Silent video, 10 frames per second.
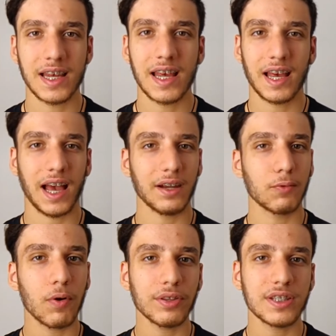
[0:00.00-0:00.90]
And
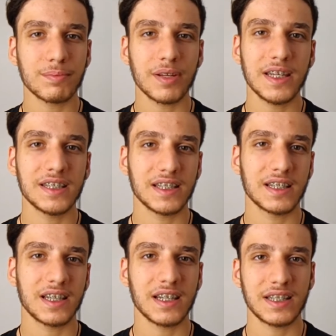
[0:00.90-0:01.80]
what this means is it's
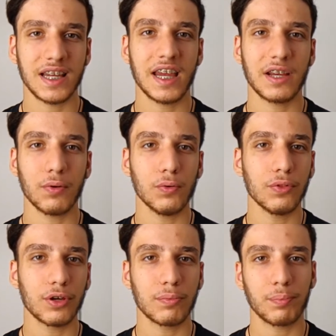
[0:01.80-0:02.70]
going to take all the
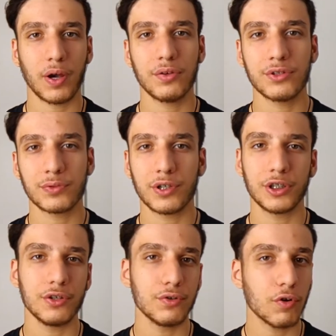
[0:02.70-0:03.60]
components which you
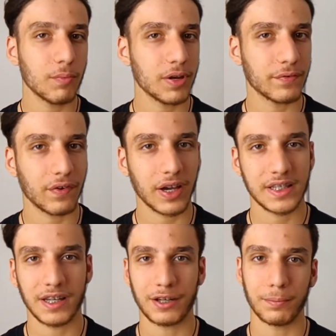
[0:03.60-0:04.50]
normally find in
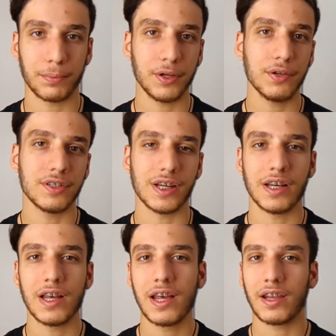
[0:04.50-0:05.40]
a computer,
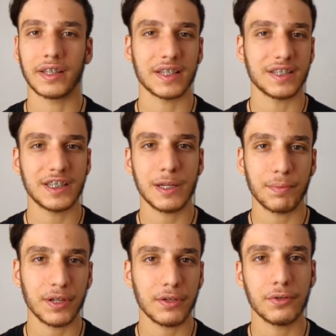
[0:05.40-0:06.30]
like the
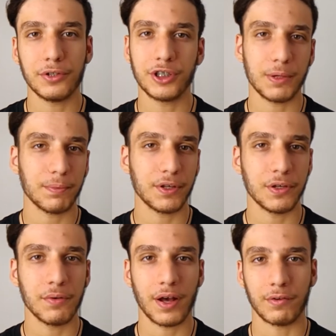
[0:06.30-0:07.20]
CPU, GPU,
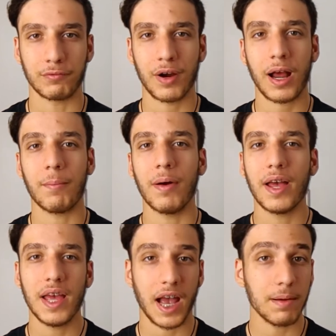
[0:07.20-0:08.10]
and RAM,
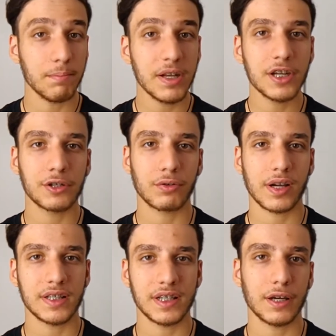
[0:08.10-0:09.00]
and
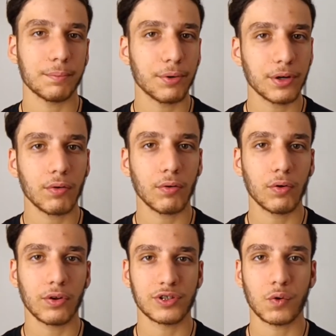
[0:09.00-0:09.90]
miniaturize it and put it all
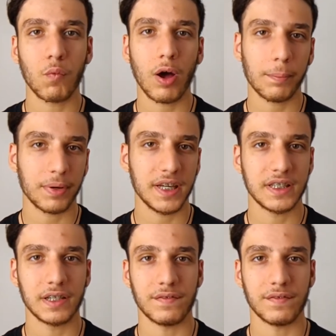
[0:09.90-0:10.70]
onto one piece of